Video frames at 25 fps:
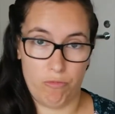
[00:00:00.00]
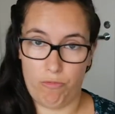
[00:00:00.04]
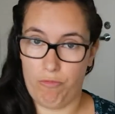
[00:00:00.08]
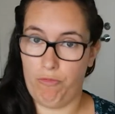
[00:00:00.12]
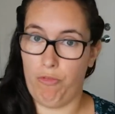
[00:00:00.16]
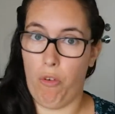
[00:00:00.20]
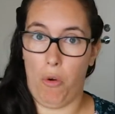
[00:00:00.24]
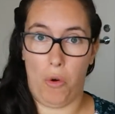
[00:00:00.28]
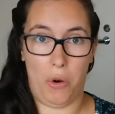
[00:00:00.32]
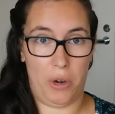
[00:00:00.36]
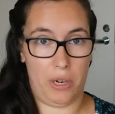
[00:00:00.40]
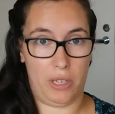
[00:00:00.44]

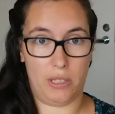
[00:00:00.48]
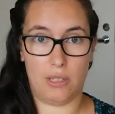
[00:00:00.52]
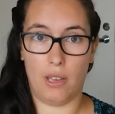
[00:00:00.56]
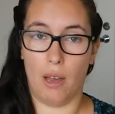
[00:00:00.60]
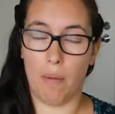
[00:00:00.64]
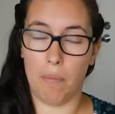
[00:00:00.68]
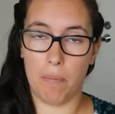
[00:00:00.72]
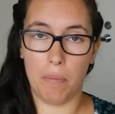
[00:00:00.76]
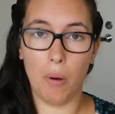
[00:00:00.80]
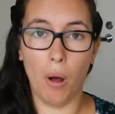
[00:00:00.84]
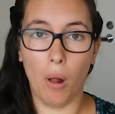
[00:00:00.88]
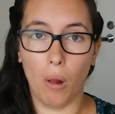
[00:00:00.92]
For
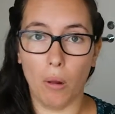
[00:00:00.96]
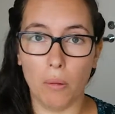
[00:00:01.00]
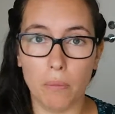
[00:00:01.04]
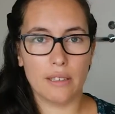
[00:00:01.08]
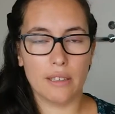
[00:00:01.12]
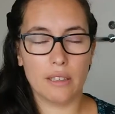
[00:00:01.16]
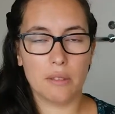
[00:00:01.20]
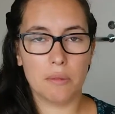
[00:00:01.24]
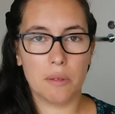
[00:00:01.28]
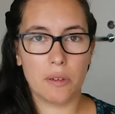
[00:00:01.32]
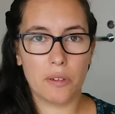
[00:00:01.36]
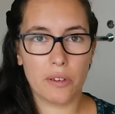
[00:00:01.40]
example,
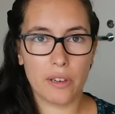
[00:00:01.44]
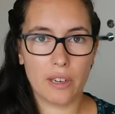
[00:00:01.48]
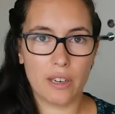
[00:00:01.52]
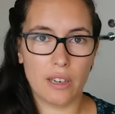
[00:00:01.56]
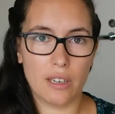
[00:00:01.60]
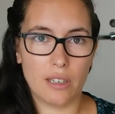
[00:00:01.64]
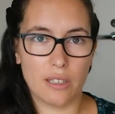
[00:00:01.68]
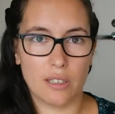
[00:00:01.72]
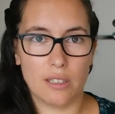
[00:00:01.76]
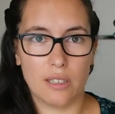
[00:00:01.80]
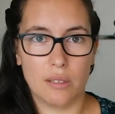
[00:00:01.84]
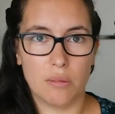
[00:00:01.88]
it's very
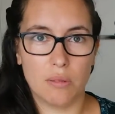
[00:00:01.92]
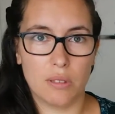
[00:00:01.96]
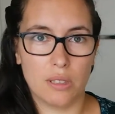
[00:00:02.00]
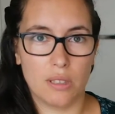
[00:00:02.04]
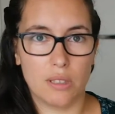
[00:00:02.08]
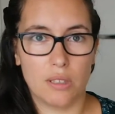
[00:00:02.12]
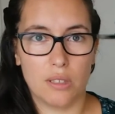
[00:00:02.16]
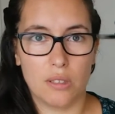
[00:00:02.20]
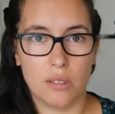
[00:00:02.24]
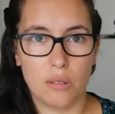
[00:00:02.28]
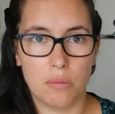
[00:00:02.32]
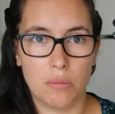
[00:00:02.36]
hard
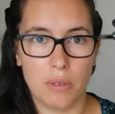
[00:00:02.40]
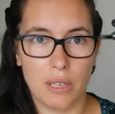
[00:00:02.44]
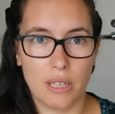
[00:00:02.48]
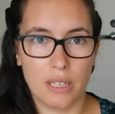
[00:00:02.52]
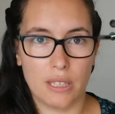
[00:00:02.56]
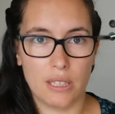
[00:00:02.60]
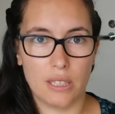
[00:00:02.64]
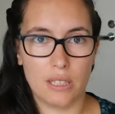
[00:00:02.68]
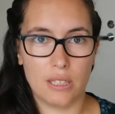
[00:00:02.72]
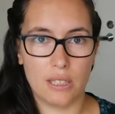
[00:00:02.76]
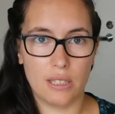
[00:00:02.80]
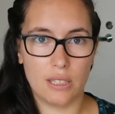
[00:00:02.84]
sometimes to
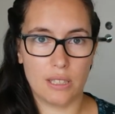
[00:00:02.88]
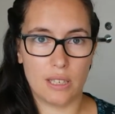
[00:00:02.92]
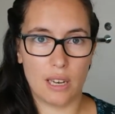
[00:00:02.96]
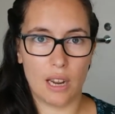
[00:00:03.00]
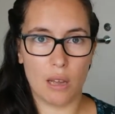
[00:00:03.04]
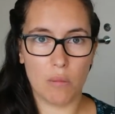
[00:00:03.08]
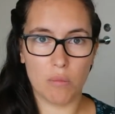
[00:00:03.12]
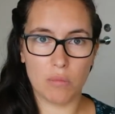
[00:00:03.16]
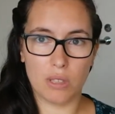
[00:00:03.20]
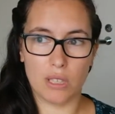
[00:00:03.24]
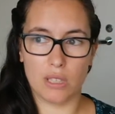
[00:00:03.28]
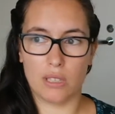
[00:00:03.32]
manage these
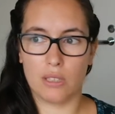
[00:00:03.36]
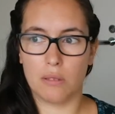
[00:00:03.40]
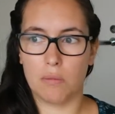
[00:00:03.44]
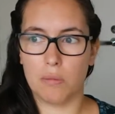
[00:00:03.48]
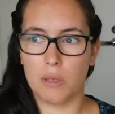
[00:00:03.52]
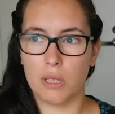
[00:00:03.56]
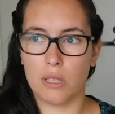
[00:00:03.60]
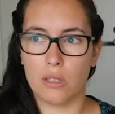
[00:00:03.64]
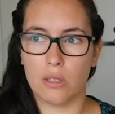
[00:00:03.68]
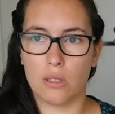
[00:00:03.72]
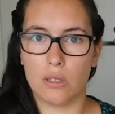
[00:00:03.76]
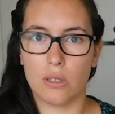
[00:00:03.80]
lambdas
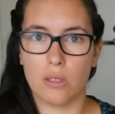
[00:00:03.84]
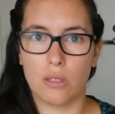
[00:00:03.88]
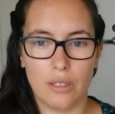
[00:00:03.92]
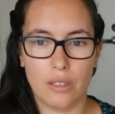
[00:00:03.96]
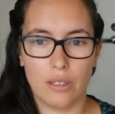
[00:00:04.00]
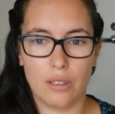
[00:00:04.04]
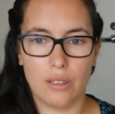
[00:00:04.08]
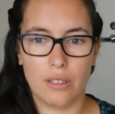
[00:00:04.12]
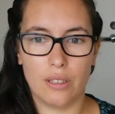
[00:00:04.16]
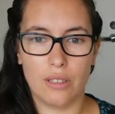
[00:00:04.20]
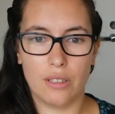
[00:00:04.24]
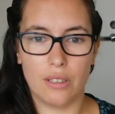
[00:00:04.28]
because
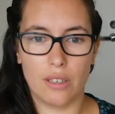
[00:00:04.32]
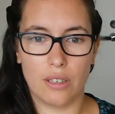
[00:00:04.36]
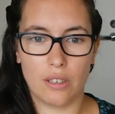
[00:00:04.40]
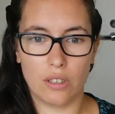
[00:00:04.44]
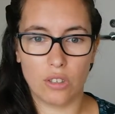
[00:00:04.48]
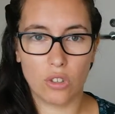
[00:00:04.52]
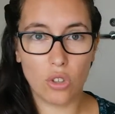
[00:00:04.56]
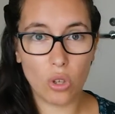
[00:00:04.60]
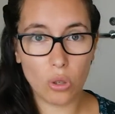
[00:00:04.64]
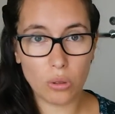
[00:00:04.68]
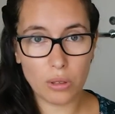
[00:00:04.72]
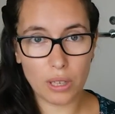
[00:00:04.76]
these
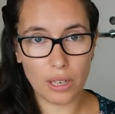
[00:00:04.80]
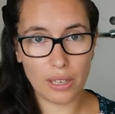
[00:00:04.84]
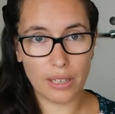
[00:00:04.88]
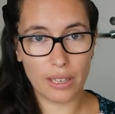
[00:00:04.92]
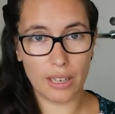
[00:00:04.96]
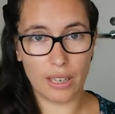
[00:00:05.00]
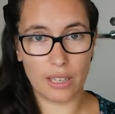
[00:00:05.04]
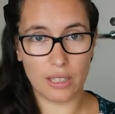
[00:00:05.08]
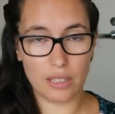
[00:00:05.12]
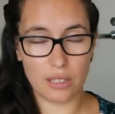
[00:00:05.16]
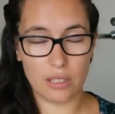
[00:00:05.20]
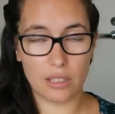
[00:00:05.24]
are totally
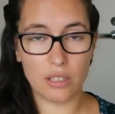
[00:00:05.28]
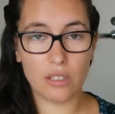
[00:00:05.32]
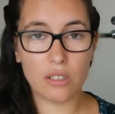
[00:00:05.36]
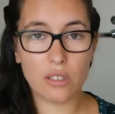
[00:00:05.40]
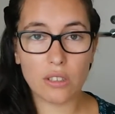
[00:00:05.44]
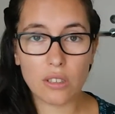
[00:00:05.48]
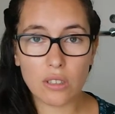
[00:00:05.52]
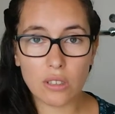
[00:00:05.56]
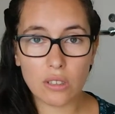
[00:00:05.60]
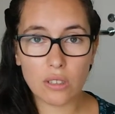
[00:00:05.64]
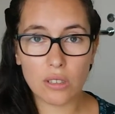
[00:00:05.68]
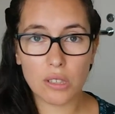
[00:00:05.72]

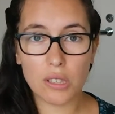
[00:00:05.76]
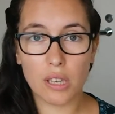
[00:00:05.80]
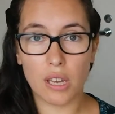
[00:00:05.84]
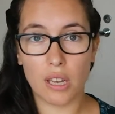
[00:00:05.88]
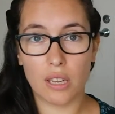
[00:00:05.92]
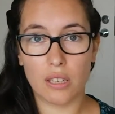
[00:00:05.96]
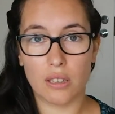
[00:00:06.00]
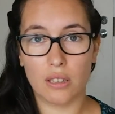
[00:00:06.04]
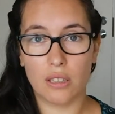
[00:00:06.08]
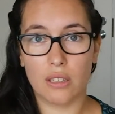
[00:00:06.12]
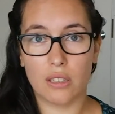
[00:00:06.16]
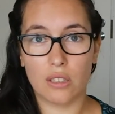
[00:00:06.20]
asynchronous
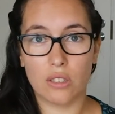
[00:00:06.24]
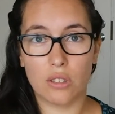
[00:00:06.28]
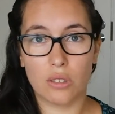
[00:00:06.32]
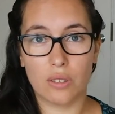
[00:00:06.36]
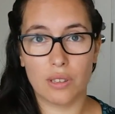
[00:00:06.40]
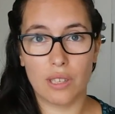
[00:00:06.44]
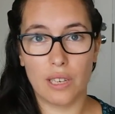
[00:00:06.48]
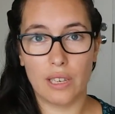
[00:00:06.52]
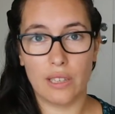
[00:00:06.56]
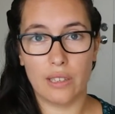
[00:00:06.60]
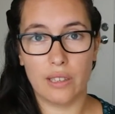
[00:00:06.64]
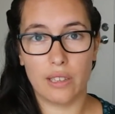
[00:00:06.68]
and they're
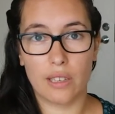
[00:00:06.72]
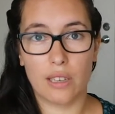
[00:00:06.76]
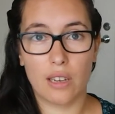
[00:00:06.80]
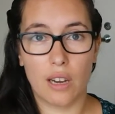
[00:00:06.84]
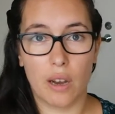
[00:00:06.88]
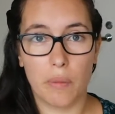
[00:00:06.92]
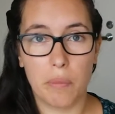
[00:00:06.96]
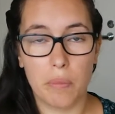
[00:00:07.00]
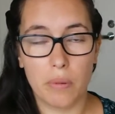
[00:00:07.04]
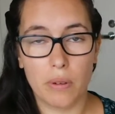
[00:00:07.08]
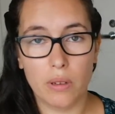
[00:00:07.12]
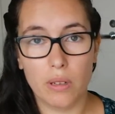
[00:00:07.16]
totally
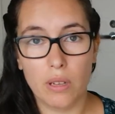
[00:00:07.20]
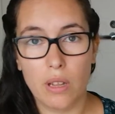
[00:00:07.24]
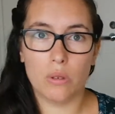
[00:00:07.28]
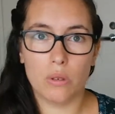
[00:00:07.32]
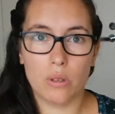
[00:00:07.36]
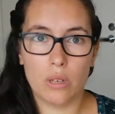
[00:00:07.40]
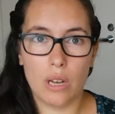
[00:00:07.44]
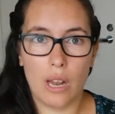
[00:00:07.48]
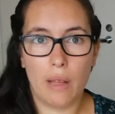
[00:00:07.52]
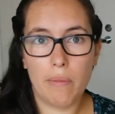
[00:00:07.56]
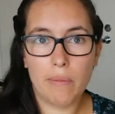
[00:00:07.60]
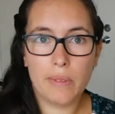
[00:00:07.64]
decoupled.
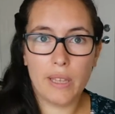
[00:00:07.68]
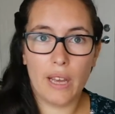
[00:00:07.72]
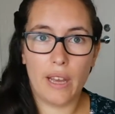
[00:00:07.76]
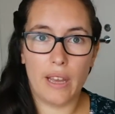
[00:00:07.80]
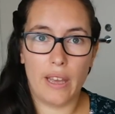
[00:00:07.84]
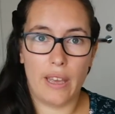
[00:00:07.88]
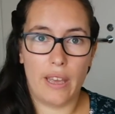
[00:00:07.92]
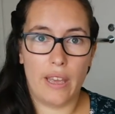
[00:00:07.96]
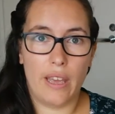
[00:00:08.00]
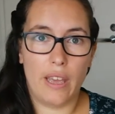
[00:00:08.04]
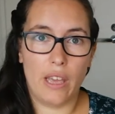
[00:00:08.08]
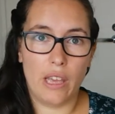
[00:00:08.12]
Lambda
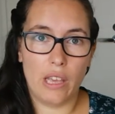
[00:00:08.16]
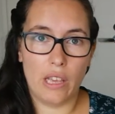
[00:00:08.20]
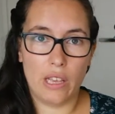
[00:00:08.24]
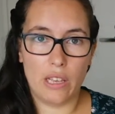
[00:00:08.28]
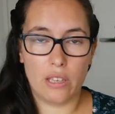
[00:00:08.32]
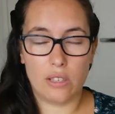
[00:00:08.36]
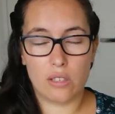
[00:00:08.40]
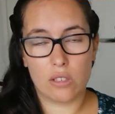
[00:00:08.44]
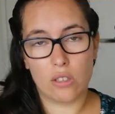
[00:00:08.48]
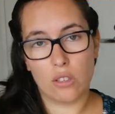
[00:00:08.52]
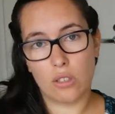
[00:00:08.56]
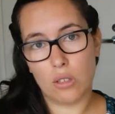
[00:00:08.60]
A
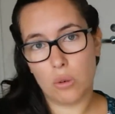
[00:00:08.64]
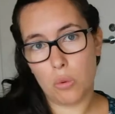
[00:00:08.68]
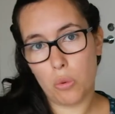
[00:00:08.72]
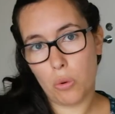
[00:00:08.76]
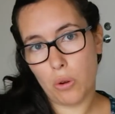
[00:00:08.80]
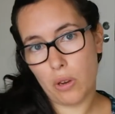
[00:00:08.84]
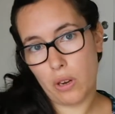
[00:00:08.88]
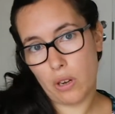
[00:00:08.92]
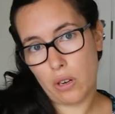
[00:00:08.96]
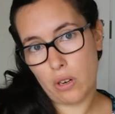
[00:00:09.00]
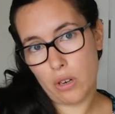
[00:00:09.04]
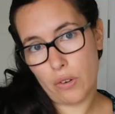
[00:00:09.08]
is not
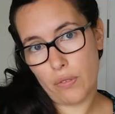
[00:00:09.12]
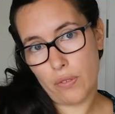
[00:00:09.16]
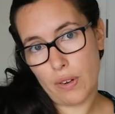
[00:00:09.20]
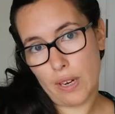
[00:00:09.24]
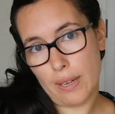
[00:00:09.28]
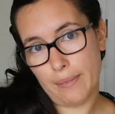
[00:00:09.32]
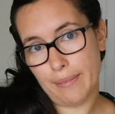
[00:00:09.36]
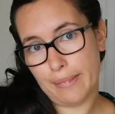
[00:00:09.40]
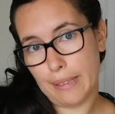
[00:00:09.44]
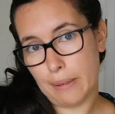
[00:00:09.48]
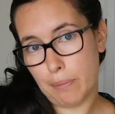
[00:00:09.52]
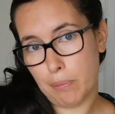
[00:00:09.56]
aware of
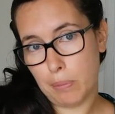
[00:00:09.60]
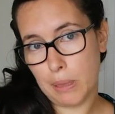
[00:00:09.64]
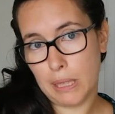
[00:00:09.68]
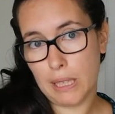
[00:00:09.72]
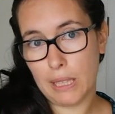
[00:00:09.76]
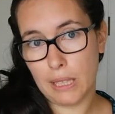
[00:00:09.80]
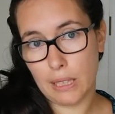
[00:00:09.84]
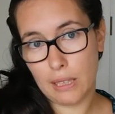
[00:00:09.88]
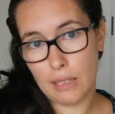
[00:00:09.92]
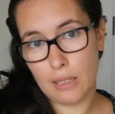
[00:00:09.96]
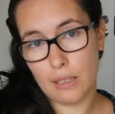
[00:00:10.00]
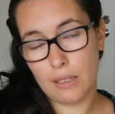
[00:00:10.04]
lambda
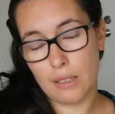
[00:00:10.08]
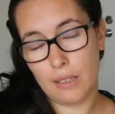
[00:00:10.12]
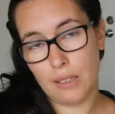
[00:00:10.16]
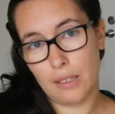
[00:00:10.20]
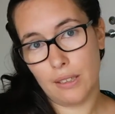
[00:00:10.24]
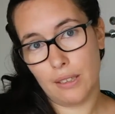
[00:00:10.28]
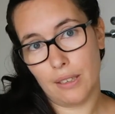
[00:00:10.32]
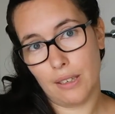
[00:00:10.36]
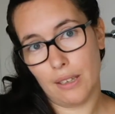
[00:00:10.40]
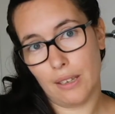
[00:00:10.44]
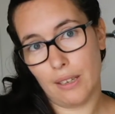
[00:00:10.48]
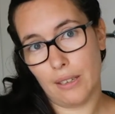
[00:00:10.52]
B,
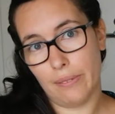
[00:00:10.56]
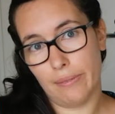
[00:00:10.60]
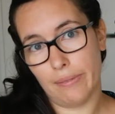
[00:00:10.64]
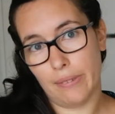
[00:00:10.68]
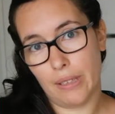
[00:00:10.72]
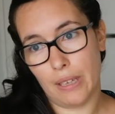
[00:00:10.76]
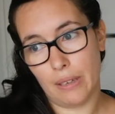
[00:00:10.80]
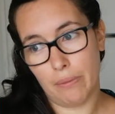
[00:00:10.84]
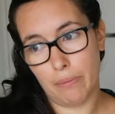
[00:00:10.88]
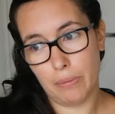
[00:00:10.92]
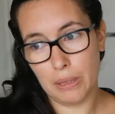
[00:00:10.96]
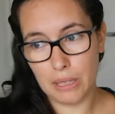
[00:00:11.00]
and
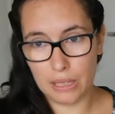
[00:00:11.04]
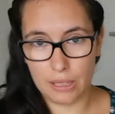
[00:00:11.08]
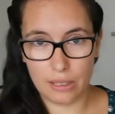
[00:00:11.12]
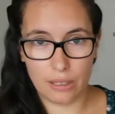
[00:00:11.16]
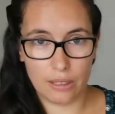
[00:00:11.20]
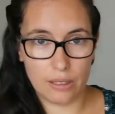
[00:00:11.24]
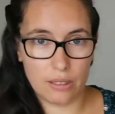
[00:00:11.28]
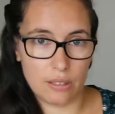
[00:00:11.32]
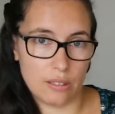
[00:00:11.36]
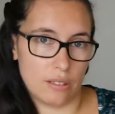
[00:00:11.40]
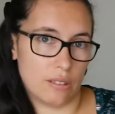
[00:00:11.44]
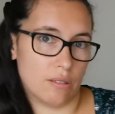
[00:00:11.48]
lambda B
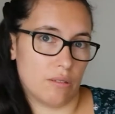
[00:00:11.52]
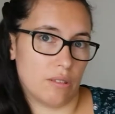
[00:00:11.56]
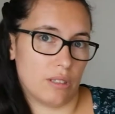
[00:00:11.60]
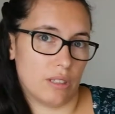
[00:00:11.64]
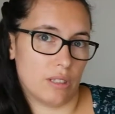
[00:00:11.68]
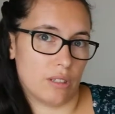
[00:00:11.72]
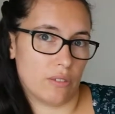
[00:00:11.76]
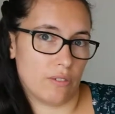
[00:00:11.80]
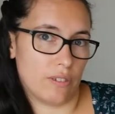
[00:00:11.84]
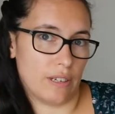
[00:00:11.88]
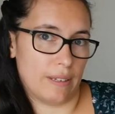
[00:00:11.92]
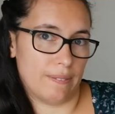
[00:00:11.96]
is not
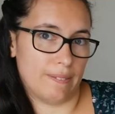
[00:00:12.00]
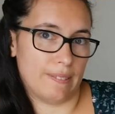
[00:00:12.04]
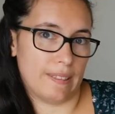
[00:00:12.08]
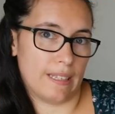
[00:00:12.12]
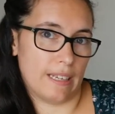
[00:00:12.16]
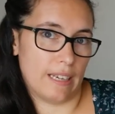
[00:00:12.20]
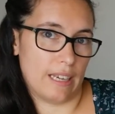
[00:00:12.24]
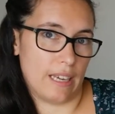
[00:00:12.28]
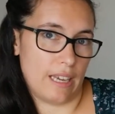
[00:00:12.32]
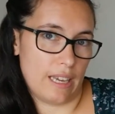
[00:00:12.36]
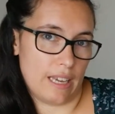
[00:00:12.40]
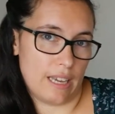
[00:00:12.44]
aware of
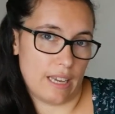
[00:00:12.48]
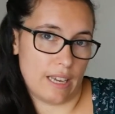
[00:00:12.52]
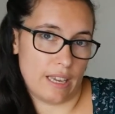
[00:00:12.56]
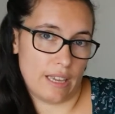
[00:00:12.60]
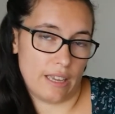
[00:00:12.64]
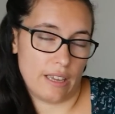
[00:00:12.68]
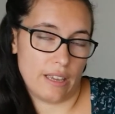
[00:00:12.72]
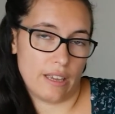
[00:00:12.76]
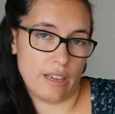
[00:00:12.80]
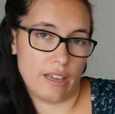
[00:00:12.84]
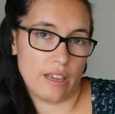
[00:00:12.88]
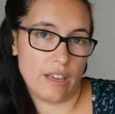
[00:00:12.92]
lambda
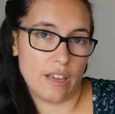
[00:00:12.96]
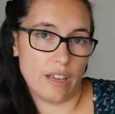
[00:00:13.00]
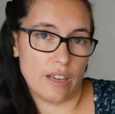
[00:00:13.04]
A.